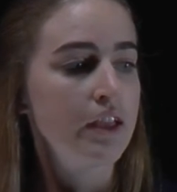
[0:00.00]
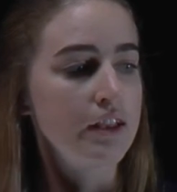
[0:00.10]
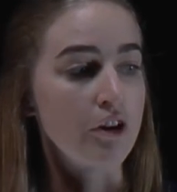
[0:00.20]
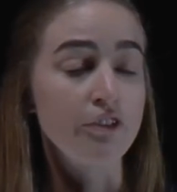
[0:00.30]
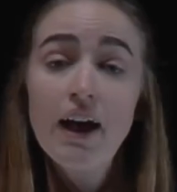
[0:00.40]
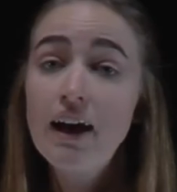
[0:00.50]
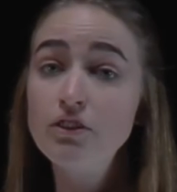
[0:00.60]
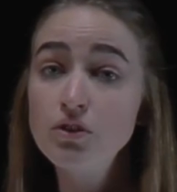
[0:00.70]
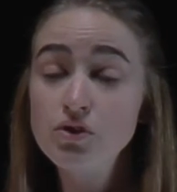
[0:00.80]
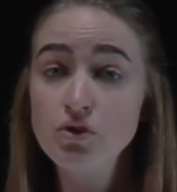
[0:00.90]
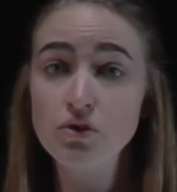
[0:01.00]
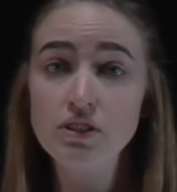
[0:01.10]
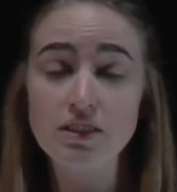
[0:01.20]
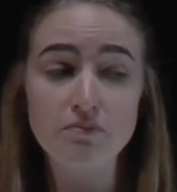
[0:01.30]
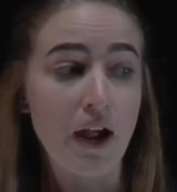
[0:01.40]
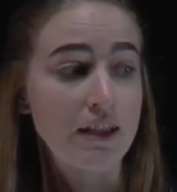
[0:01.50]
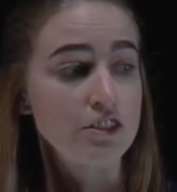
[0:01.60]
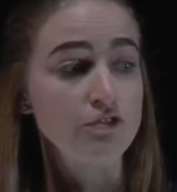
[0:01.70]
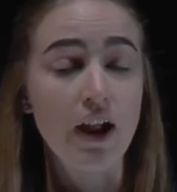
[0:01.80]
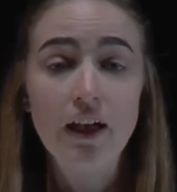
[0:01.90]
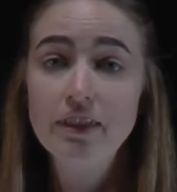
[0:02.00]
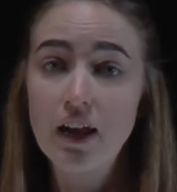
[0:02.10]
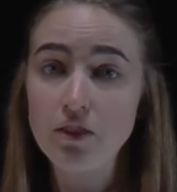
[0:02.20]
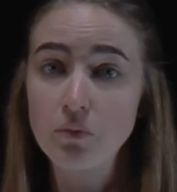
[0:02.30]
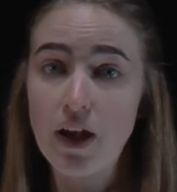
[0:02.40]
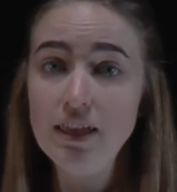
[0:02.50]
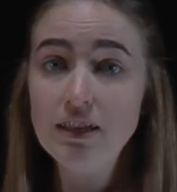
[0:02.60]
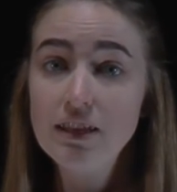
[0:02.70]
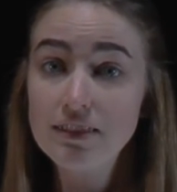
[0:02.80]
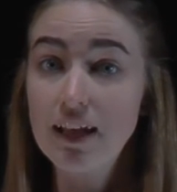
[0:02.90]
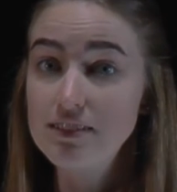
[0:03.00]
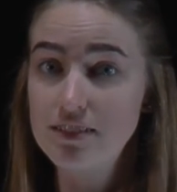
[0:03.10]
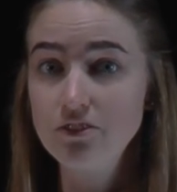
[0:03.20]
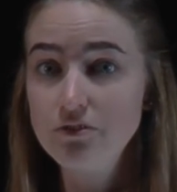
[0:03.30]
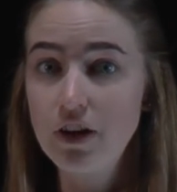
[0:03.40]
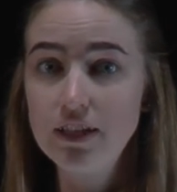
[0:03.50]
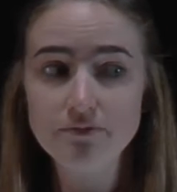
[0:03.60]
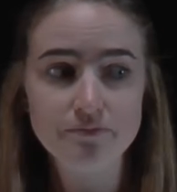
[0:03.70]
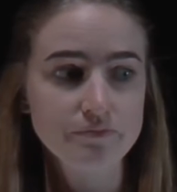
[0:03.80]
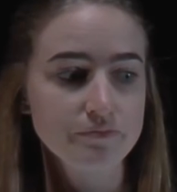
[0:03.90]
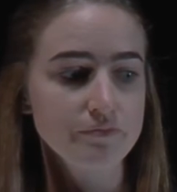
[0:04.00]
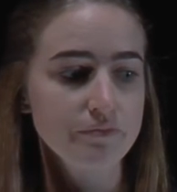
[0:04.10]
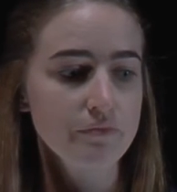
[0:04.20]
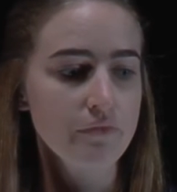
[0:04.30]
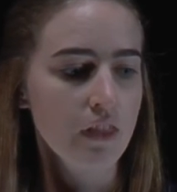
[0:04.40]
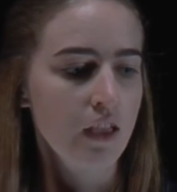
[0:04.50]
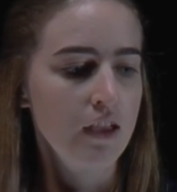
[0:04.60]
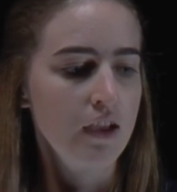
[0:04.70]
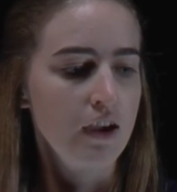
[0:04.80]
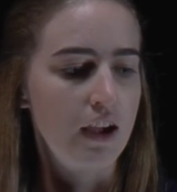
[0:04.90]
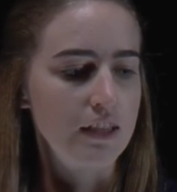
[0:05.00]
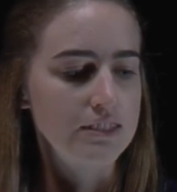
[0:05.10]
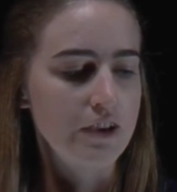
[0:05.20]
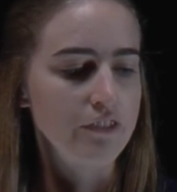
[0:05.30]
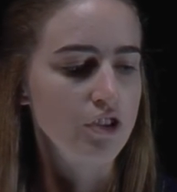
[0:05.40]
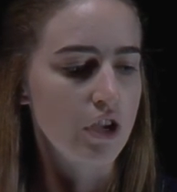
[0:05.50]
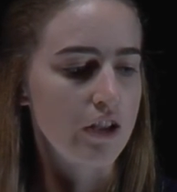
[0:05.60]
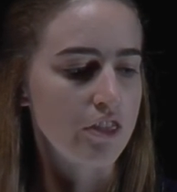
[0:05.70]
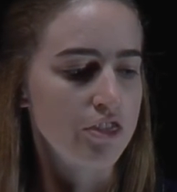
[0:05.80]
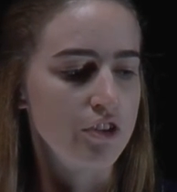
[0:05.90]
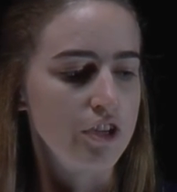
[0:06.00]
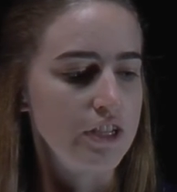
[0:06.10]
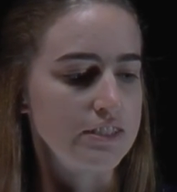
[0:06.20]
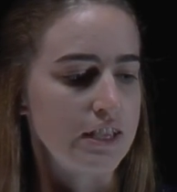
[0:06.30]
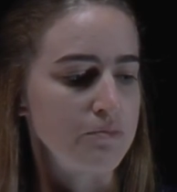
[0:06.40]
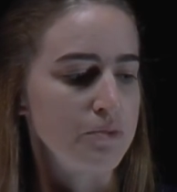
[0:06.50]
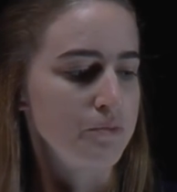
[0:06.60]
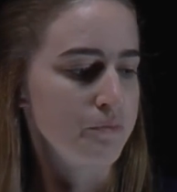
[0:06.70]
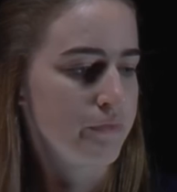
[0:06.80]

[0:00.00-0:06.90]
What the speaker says: Now if I had those two sets of brackets around the other way, that's still fine. Let's have a look at a third example.